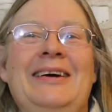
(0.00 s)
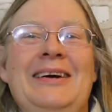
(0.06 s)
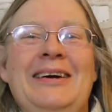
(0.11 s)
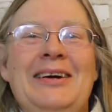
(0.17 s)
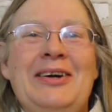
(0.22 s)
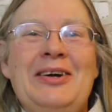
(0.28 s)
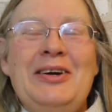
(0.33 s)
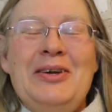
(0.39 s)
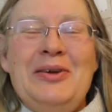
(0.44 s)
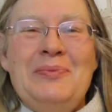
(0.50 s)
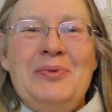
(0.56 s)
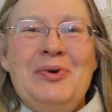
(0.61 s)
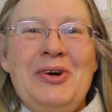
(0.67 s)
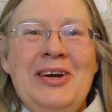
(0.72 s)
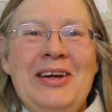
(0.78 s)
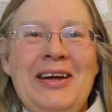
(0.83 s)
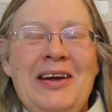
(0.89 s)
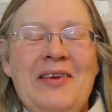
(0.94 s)
Good
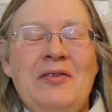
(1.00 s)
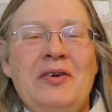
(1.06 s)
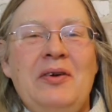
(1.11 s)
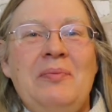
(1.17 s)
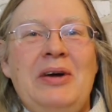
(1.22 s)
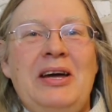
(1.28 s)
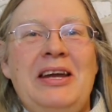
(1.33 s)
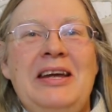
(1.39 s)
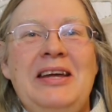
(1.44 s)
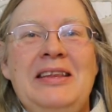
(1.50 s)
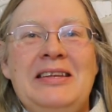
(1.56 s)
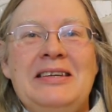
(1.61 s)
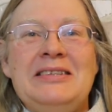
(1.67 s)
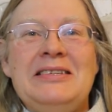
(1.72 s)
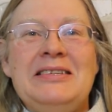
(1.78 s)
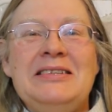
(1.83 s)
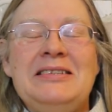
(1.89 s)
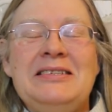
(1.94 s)
morning, everybody.
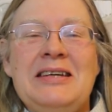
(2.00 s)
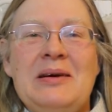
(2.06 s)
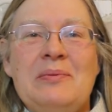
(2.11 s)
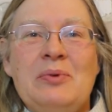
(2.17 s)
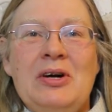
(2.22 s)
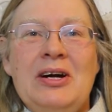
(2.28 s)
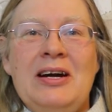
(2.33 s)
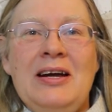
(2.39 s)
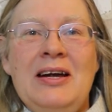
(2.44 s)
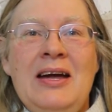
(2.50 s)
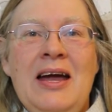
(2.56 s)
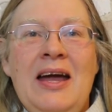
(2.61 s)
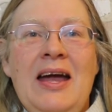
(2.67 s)
This is Deborah,